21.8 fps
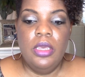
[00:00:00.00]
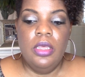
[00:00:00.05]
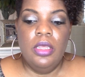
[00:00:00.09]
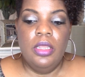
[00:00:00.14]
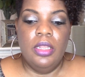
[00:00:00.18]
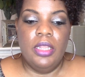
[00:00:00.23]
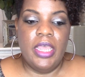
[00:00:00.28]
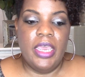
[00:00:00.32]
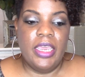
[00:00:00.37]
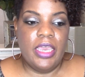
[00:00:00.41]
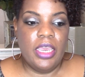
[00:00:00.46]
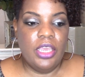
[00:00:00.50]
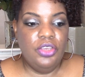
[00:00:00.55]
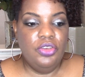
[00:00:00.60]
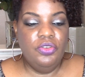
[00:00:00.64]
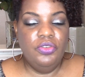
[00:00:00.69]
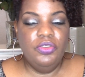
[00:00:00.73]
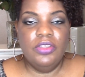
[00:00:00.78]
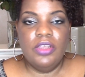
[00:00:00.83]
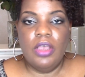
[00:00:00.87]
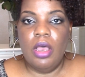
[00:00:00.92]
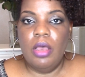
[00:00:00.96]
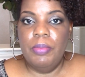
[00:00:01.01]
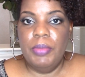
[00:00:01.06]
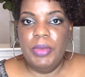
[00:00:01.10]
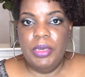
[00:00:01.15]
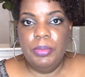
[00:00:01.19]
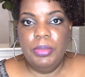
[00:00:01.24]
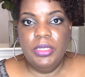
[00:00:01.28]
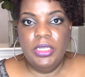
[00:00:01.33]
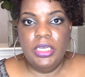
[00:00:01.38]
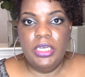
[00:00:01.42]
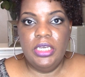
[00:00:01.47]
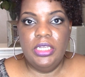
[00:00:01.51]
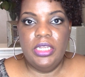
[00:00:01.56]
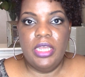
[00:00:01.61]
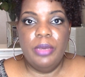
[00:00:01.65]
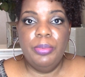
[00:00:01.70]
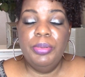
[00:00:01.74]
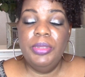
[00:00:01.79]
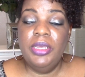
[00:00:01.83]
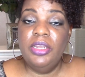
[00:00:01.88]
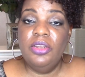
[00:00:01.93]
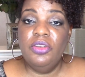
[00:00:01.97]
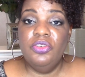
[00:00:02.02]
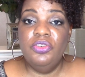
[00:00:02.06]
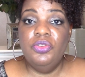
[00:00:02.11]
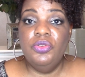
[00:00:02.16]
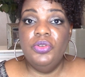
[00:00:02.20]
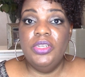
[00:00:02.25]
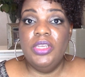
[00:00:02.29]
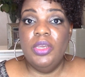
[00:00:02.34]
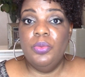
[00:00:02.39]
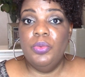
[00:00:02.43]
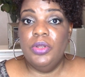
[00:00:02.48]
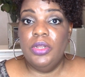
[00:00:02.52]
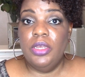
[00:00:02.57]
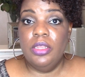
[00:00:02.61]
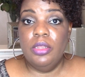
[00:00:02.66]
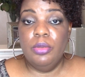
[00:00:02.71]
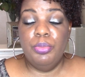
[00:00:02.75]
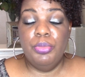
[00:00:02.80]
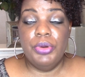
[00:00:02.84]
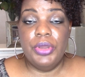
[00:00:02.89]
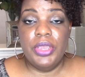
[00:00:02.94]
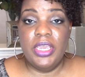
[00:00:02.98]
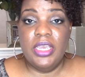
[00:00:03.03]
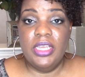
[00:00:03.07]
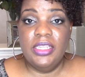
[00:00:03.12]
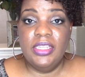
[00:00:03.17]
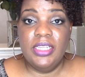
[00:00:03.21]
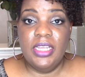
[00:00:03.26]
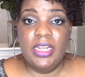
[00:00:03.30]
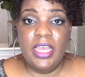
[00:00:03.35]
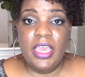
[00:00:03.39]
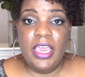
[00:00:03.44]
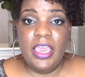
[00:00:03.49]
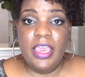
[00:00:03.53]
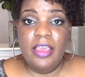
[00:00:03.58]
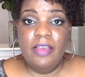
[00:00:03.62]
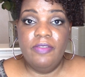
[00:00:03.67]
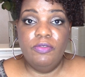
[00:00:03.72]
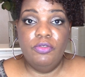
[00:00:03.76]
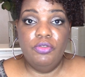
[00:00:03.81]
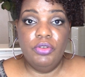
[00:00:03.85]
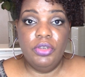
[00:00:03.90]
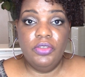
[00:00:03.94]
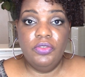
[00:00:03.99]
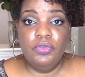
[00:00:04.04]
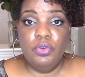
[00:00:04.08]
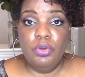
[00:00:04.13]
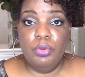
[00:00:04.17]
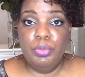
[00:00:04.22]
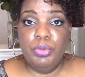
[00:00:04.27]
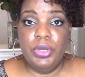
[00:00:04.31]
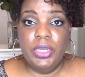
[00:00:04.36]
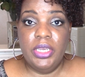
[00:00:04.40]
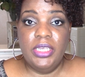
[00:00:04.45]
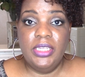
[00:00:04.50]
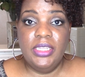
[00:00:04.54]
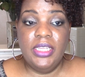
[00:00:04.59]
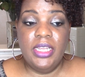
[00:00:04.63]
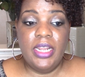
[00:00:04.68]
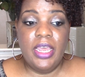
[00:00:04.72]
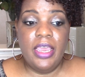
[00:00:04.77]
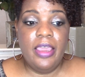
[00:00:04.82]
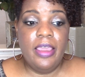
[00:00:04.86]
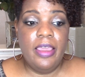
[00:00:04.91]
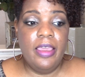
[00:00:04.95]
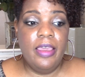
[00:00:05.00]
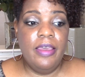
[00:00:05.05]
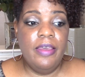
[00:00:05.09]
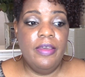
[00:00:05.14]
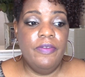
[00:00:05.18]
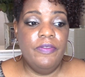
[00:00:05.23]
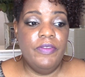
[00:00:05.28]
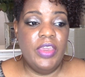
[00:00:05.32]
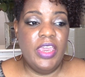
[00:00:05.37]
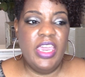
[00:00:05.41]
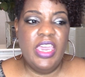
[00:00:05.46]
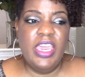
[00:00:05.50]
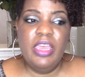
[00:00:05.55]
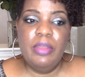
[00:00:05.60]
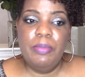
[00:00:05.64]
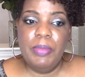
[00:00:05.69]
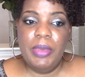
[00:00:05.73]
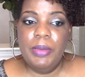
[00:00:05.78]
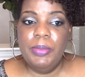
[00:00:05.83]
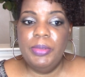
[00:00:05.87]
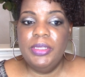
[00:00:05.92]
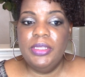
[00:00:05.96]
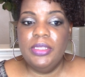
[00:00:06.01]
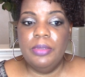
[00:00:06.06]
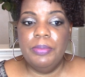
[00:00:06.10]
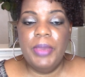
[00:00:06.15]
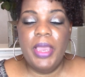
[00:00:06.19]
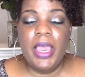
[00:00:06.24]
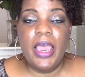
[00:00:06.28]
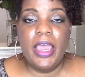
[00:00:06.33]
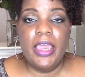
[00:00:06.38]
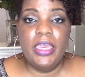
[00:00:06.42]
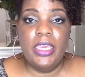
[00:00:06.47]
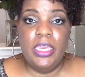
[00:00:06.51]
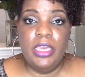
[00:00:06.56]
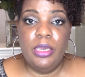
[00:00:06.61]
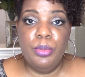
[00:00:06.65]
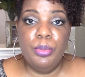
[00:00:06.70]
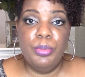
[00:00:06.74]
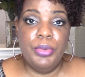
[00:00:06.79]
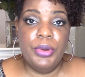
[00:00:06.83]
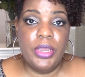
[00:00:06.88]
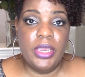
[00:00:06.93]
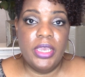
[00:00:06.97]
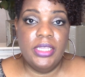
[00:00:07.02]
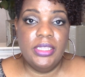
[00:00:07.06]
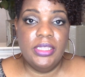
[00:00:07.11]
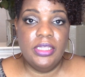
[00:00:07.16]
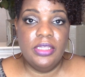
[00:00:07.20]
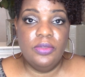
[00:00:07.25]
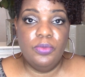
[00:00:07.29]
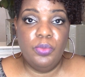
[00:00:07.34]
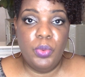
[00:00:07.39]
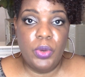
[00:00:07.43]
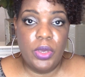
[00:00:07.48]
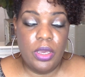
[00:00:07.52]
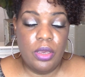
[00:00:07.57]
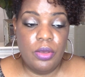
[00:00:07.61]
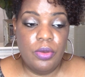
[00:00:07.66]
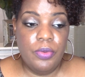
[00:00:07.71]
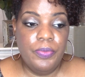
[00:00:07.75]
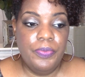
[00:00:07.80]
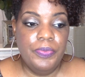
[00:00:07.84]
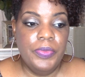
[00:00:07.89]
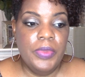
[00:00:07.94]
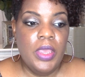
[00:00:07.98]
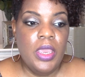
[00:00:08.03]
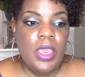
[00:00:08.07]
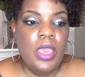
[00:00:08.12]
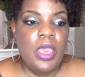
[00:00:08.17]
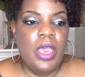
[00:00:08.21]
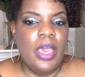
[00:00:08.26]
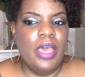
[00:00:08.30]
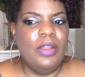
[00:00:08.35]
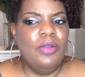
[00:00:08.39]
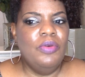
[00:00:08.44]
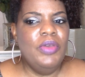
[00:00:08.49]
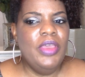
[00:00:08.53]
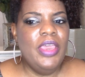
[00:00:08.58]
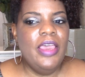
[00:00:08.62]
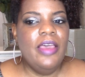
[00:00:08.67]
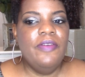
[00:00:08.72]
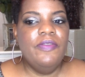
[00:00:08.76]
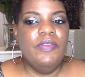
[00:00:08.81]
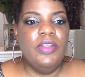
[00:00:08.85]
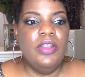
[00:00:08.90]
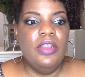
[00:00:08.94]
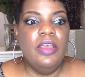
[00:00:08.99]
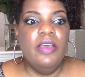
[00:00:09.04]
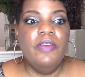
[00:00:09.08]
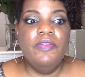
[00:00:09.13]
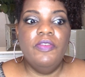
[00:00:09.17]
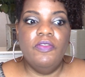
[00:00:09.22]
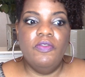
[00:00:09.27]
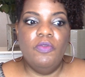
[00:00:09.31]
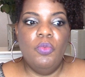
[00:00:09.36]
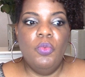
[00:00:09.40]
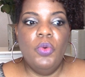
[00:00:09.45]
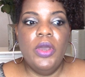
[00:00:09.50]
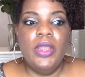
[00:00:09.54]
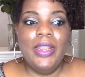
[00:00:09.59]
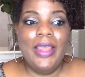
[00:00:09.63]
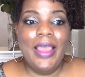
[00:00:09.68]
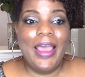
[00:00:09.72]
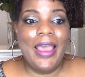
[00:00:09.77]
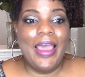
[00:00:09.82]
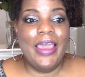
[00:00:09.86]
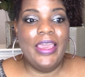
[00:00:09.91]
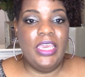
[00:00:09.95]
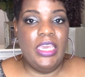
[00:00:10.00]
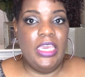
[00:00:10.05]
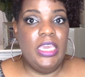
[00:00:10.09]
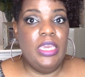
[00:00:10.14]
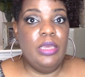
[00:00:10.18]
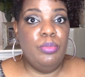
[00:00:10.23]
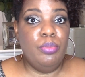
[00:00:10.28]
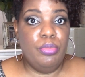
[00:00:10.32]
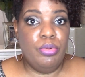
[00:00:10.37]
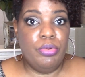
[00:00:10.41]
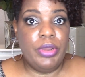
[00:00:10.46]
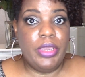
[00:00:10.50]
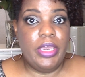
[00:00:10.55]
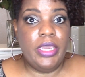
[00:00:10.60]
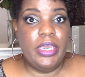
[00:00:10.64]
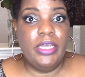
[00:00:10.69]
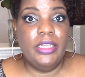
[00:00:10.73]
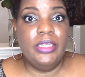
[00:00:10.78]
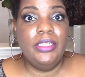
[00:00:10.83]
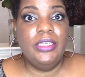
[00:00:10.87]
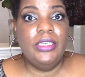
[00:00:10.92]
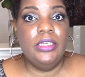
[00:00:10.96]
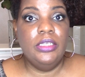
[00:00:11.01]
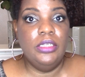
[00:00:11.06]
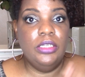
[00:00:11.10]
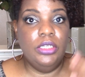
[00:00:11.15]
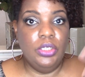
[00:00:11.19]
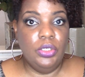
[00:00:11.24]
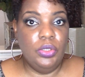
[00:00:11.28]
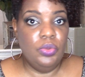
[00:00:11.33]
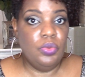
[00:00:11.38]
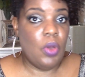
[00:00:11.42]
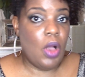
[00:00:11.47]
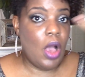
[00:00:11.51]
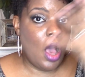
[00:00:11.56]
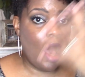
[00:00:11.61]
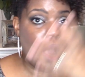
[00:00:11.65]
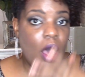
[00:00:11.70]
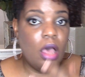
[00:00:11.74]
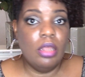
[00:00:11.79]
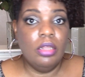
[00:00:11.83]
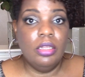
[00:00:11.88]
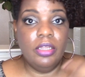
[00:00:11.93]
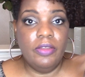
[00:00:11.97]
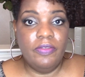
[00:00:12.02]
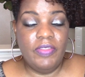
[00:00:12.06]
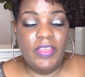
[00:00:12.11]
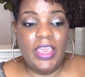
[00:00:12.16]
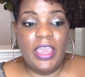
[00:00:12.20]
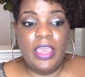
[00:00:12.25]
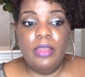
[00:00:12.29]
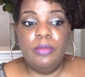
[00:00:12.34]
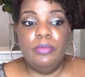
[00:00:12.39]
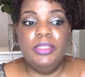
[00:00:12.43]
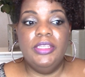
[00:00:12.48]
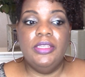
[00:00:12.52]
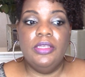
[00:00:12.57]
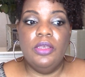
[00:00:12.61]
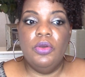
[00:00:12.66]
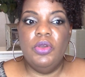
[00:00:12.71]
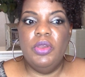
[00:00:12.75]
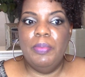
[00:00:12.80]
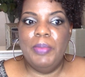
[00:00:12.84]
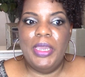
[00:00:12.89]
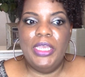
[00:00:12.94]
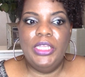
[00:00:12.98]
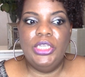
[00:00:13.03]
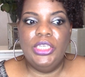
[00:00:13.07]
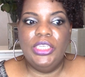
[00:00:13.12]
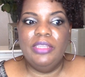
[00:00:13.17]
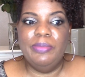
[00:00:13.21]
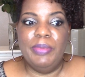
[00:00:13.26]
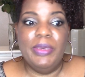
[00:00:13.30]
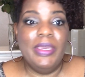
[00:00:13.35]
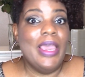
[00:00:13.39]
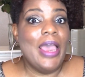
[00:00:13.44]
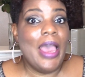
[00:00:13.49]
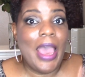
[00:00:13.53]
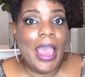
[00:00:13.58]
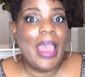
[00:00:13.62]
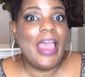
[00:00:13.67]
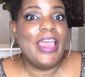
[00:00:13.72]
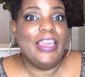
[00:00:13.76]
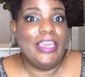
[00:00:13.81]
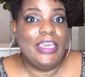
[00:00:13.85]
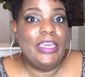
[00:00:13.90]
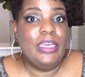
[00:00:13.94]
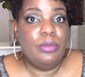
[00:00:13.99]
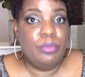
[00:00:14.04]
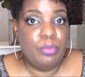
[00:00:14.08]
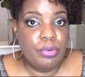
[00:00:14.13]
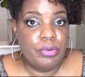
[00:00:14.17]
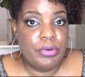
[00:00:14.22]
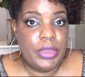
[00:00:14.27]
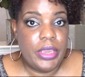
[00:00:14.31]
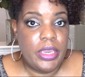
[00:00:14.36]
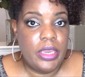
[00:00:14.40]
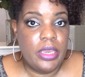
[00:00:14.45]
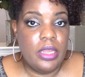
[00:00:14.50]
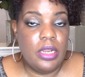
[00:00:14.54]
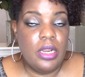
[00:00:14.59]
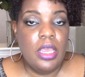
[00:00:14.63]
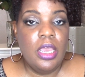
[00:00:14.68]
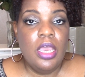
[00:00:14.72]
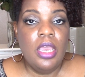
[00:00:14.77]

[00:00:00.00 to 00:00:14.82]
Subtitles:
like I used all Maybelline, I plan on doing that with other brands that I have, drugstore brands that I have, and maybe some high-end brands as well. I don't have enough of one high-end brand to do all of that, so it may just be a high-end brand